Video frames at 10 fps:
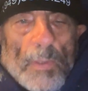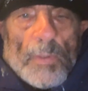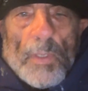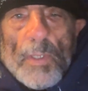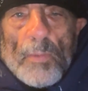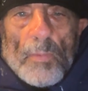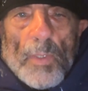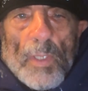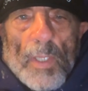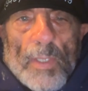Then I
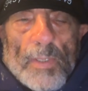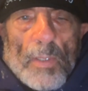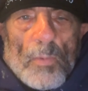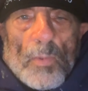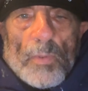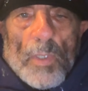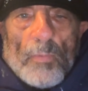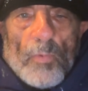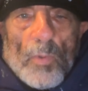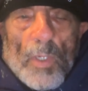realize I
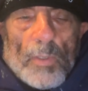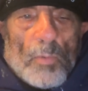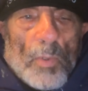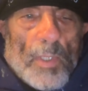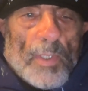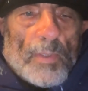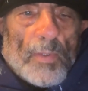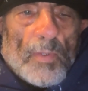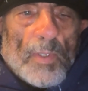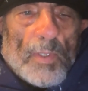forgot one other
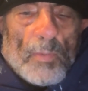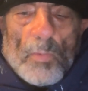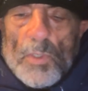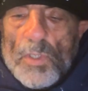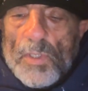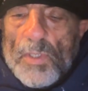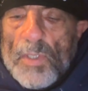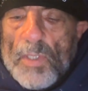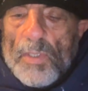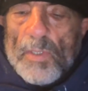thing, which is
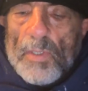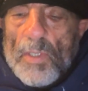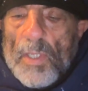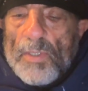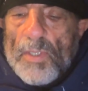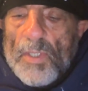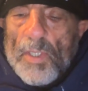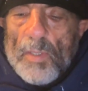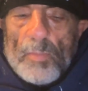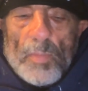
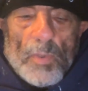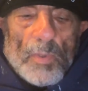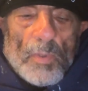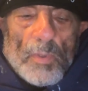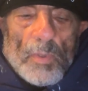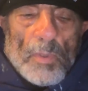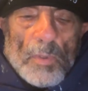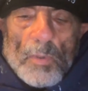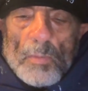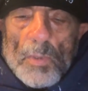.zip,
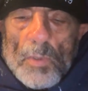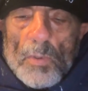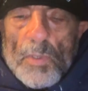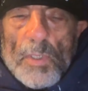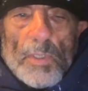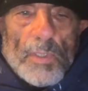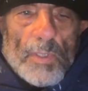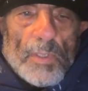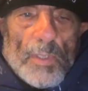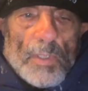because this
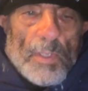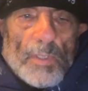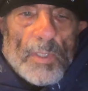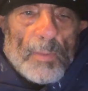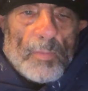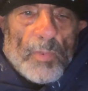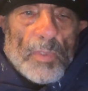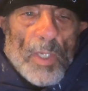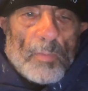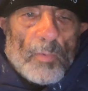is a zip
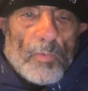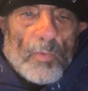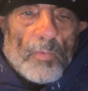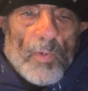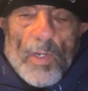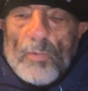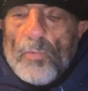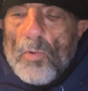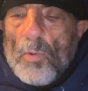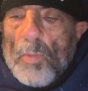type of a file
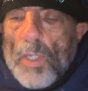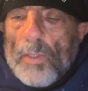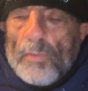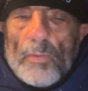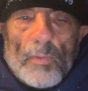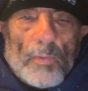format.